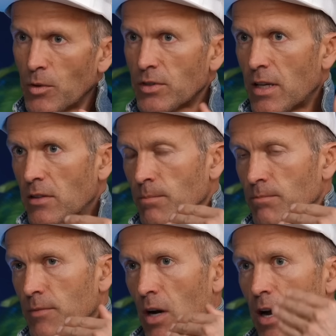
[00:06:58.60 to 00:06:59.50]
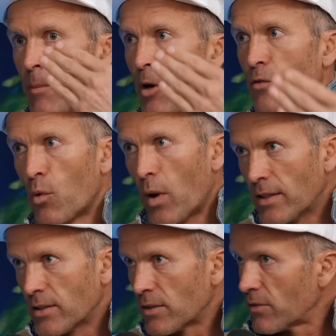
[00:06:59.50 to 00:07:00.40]
says, I am
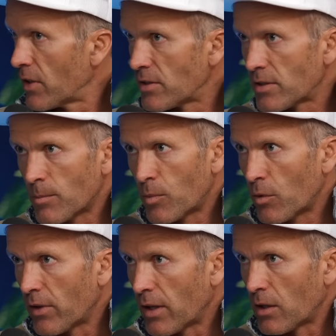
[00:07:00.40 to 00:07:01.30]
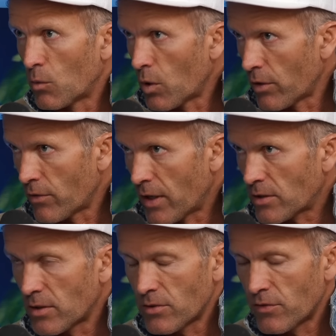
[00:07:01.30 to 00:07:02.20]
overweight, is a very simple thing in the world of
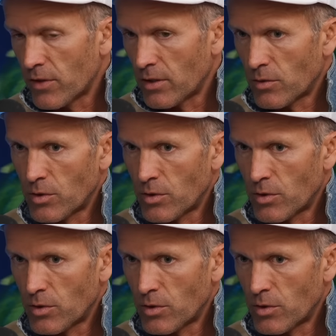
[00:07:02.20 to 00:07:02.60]
exercise and fitness,